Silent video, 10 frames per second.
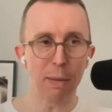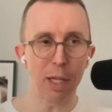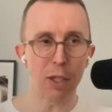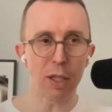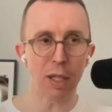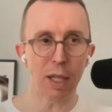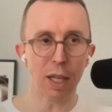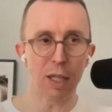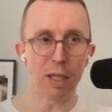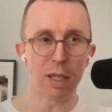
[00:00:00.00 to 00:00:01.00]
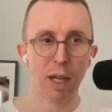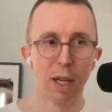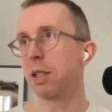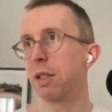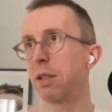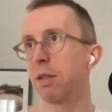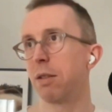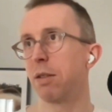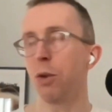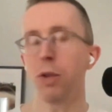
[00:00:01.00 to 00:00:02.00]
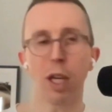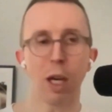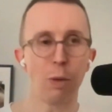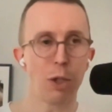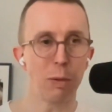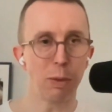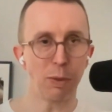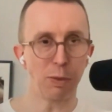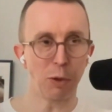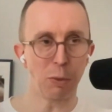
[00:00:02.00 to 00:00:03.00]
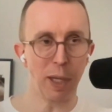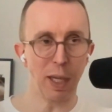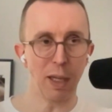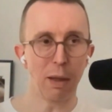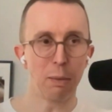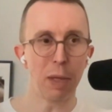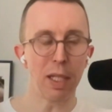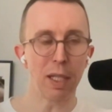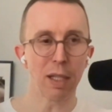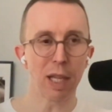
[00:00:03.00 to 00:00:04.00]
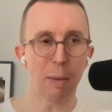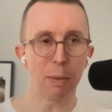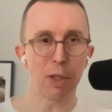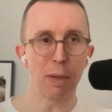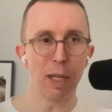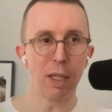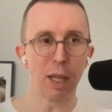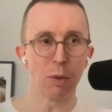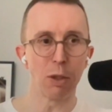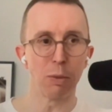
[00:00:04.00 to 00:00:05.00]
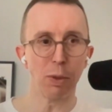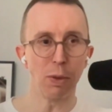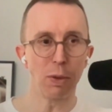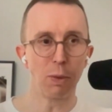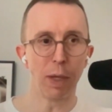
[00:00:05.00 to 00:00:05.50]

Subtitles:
I mean, I just think it's non-negotiable for me, and meetings happen to be negotiable.